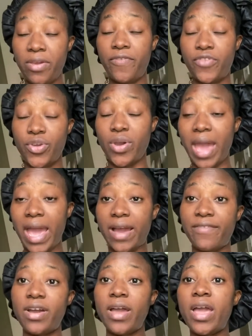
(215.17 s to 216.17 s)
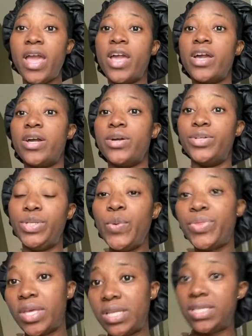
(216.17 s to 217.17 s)
you have new
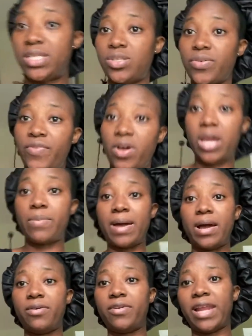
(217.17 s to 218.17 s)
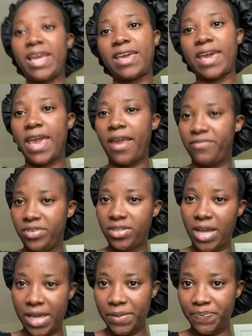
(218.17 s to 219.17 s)
things to vlog about, like, every
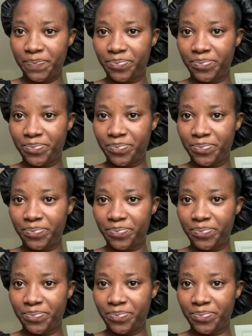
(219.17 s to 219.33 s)
day.